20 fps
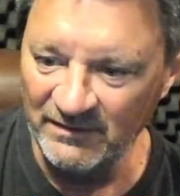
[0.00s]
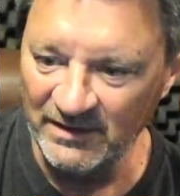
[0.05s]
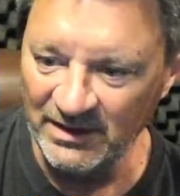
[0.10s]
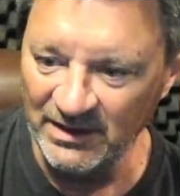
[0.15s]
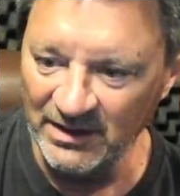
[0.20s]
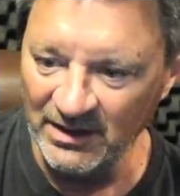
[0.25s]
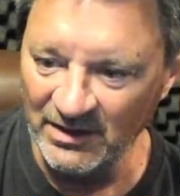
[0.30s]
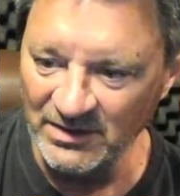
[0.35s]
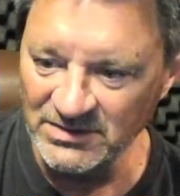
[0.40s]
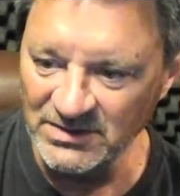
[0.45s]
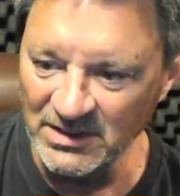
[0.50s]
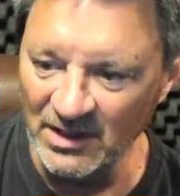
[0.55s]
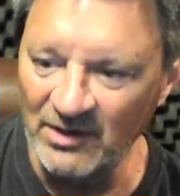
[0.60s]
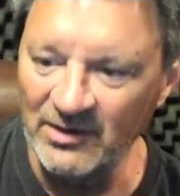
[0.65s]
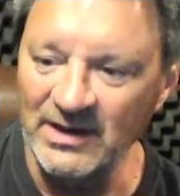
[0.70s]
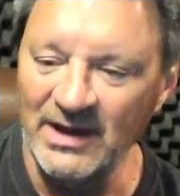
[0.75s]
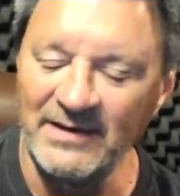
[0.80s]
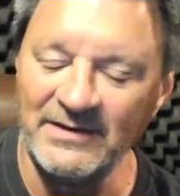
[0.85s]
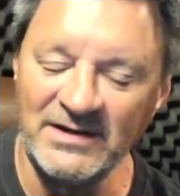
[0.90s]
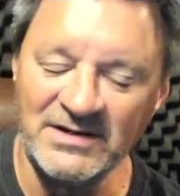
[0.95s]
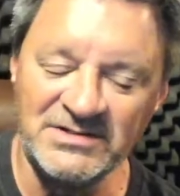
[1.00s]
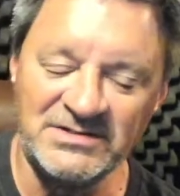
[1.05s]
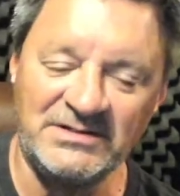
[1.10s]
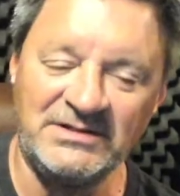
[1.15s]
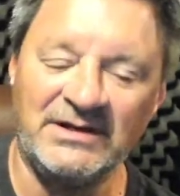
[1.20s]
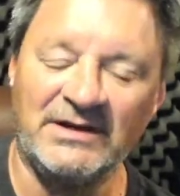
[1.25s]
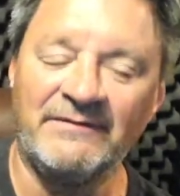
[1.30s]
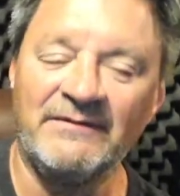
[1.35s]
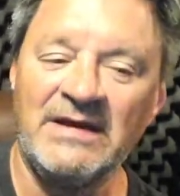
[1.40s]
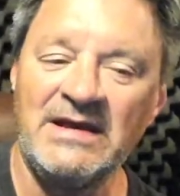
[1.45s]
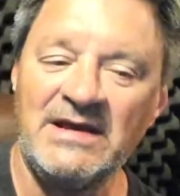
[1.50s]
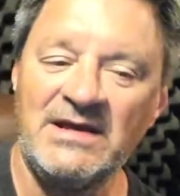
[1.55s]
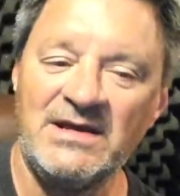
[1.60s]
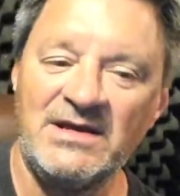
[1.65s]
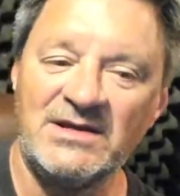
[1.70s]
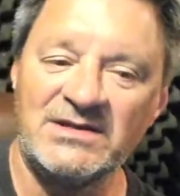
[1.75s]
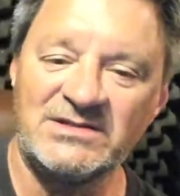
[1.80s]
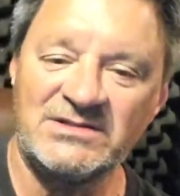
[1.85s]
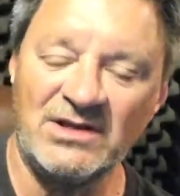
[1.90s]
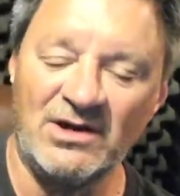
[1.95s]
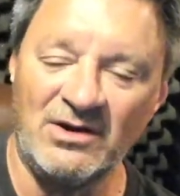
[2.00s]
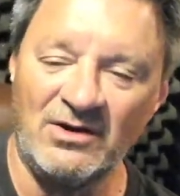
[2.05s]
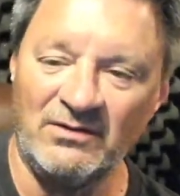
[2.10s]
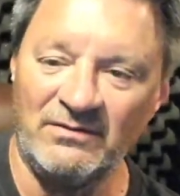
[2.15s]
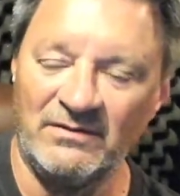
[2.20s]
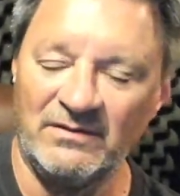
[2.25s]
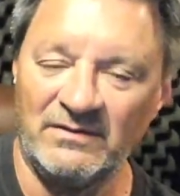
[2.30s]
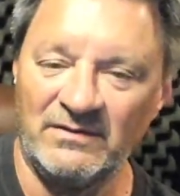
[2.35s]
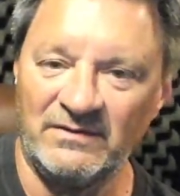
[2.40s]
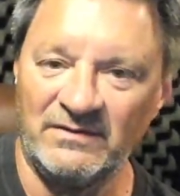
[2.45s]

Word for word: videos. Okay, here's the deal. So